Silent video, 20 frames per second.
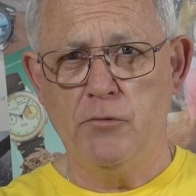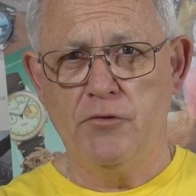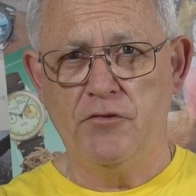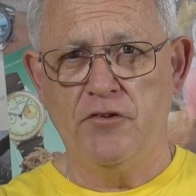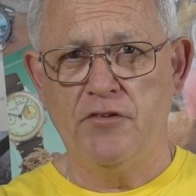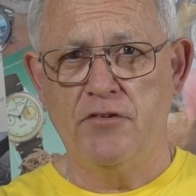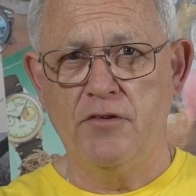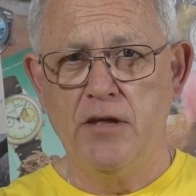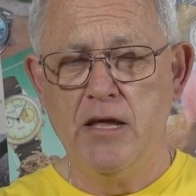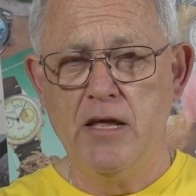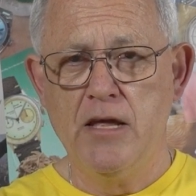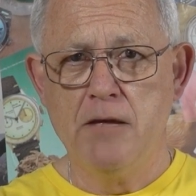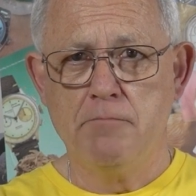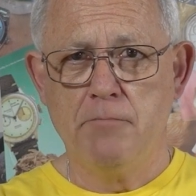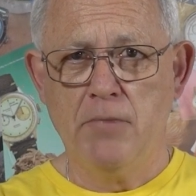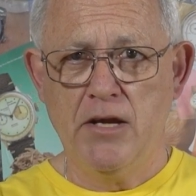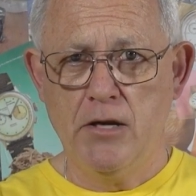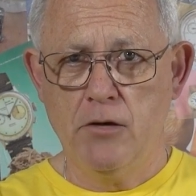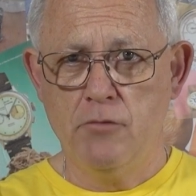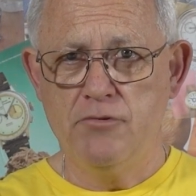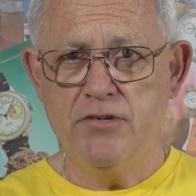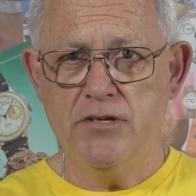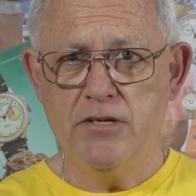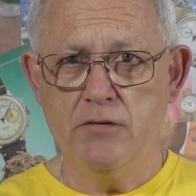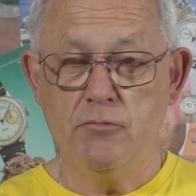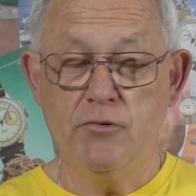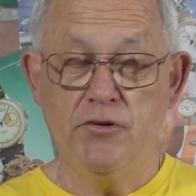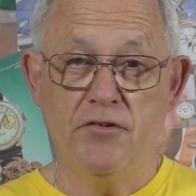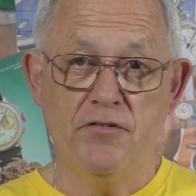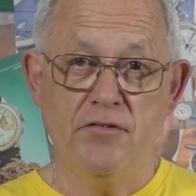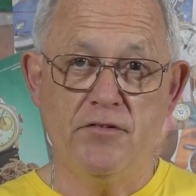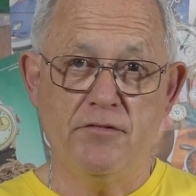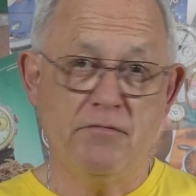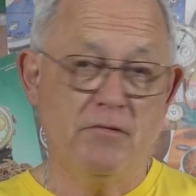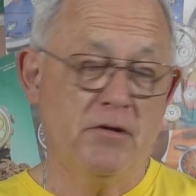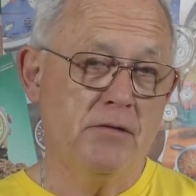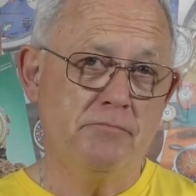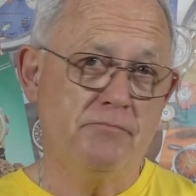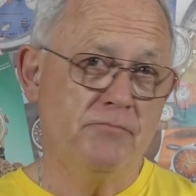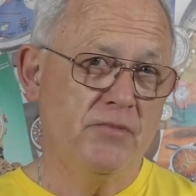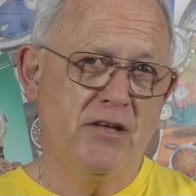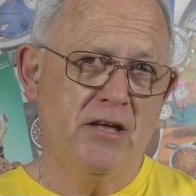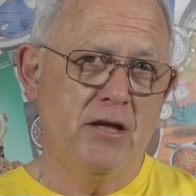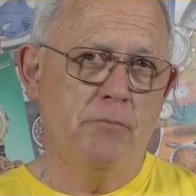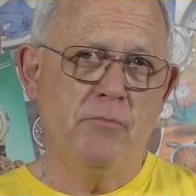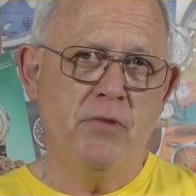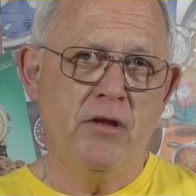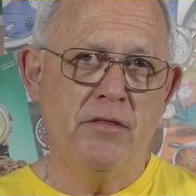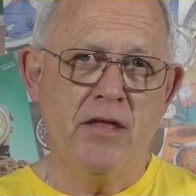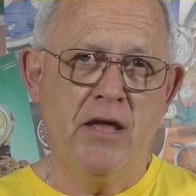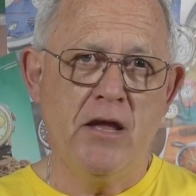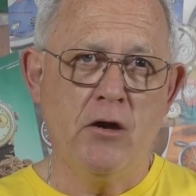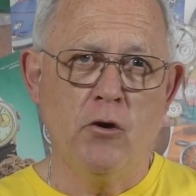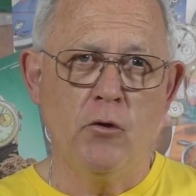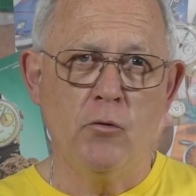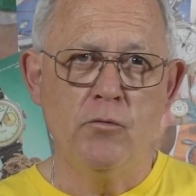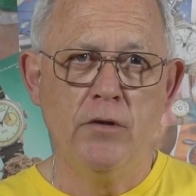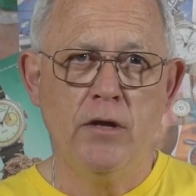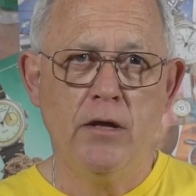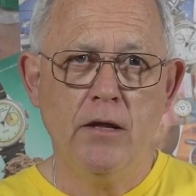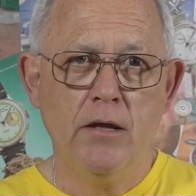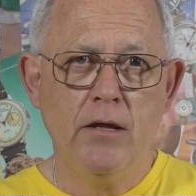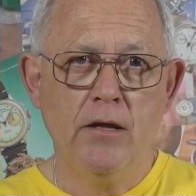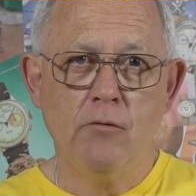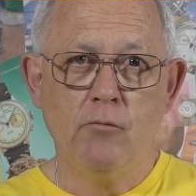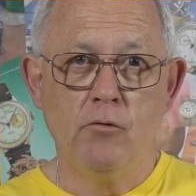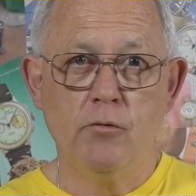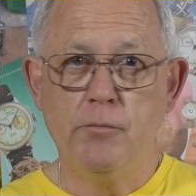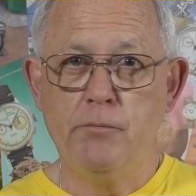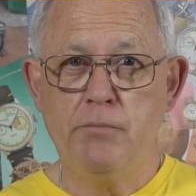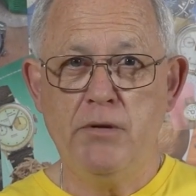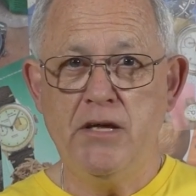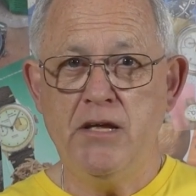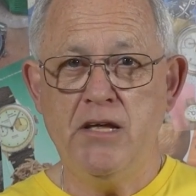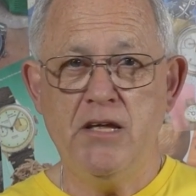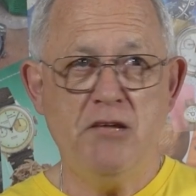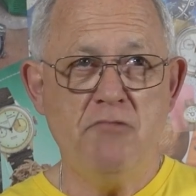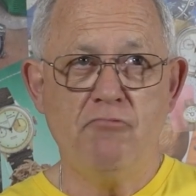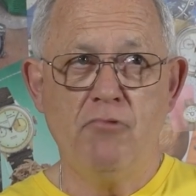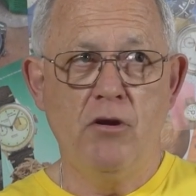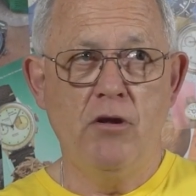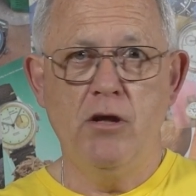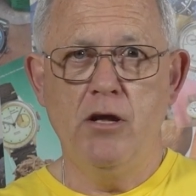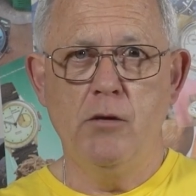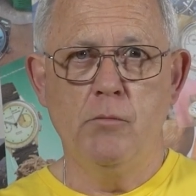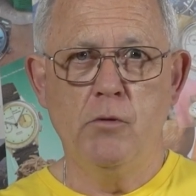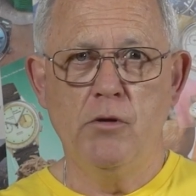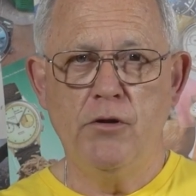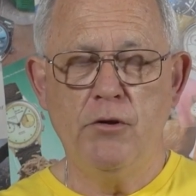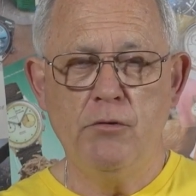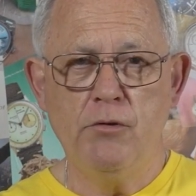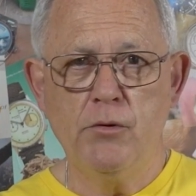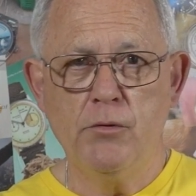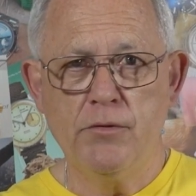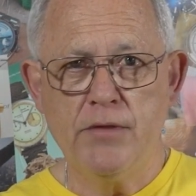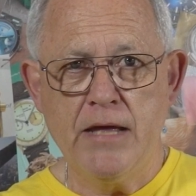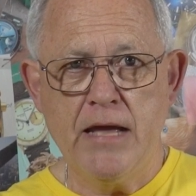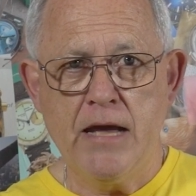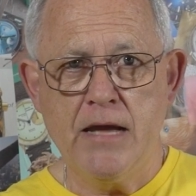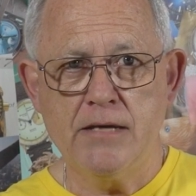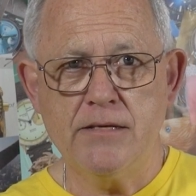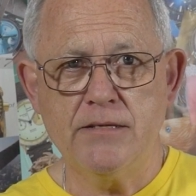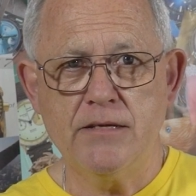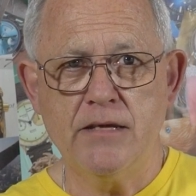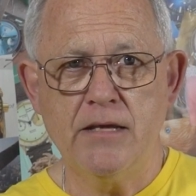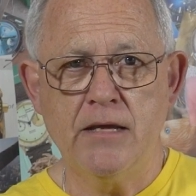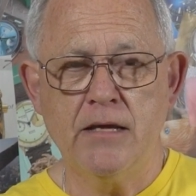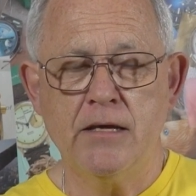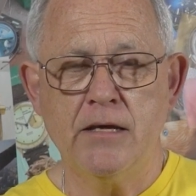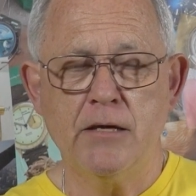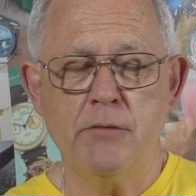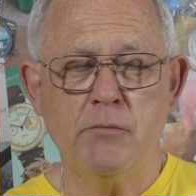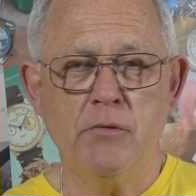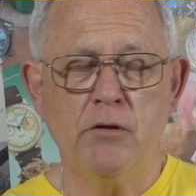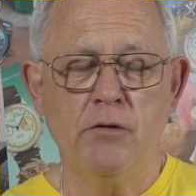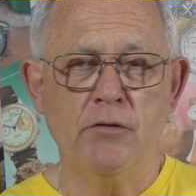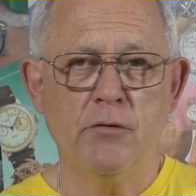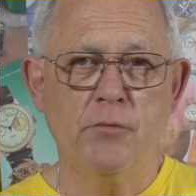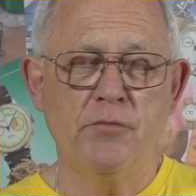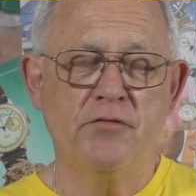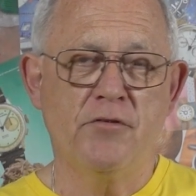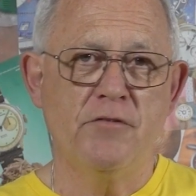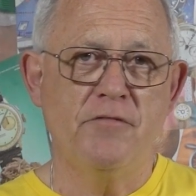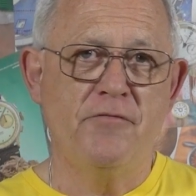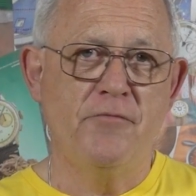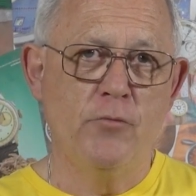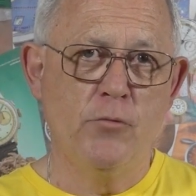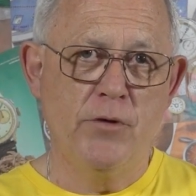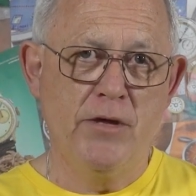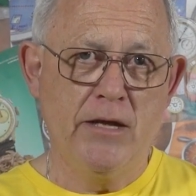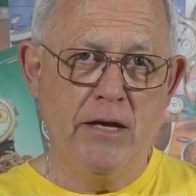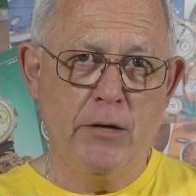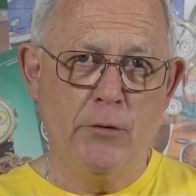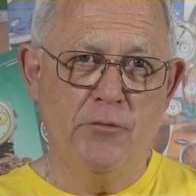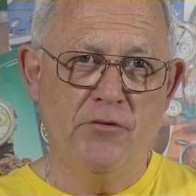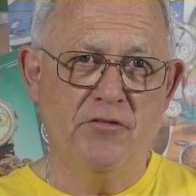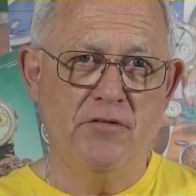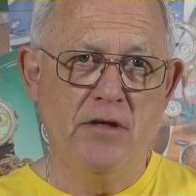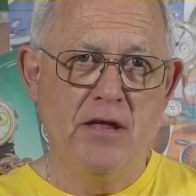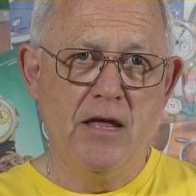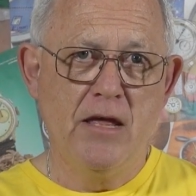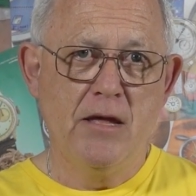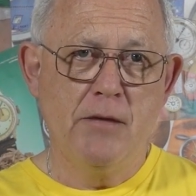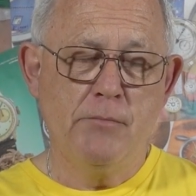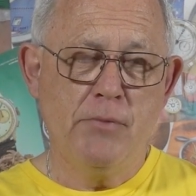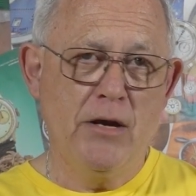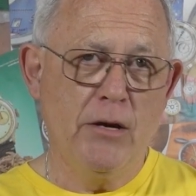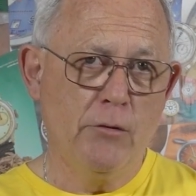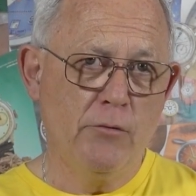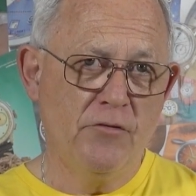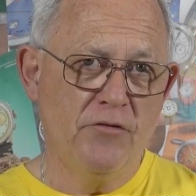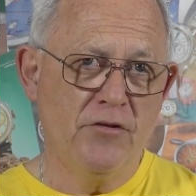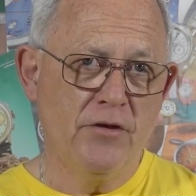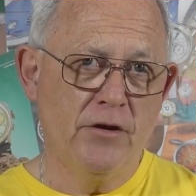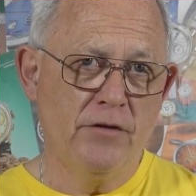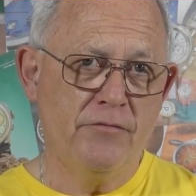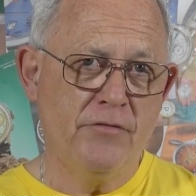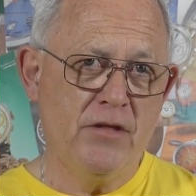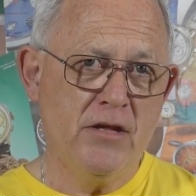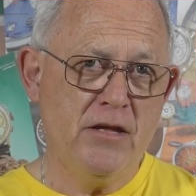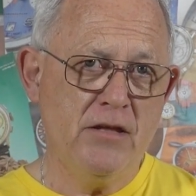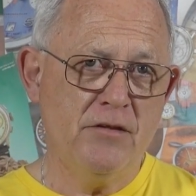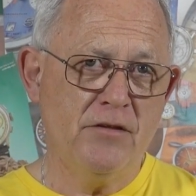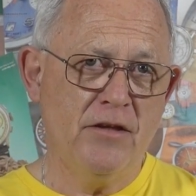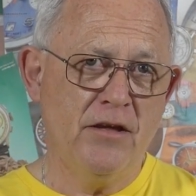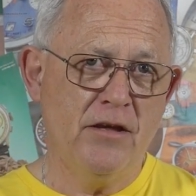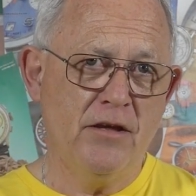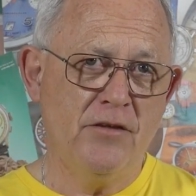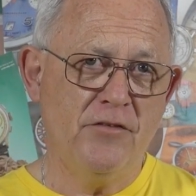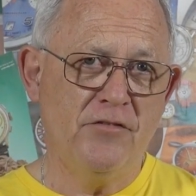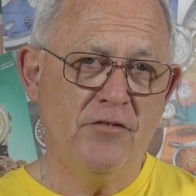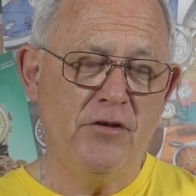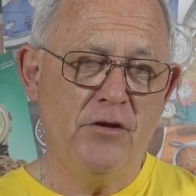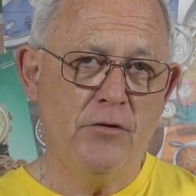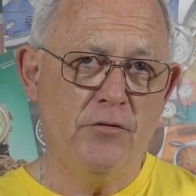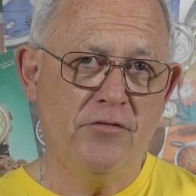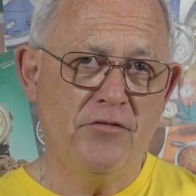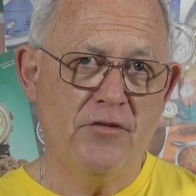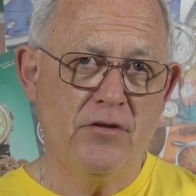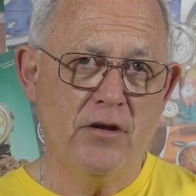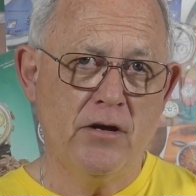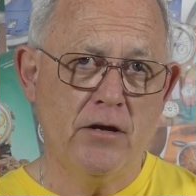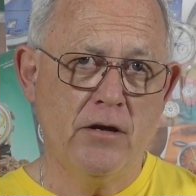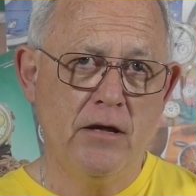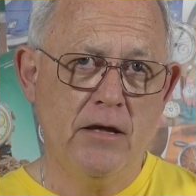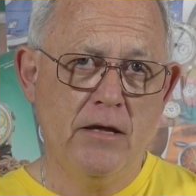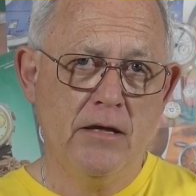which is Myota, which is a company they own, will be reliable, you know that. Although it's got 40 hours power reserve, the Tsuyosa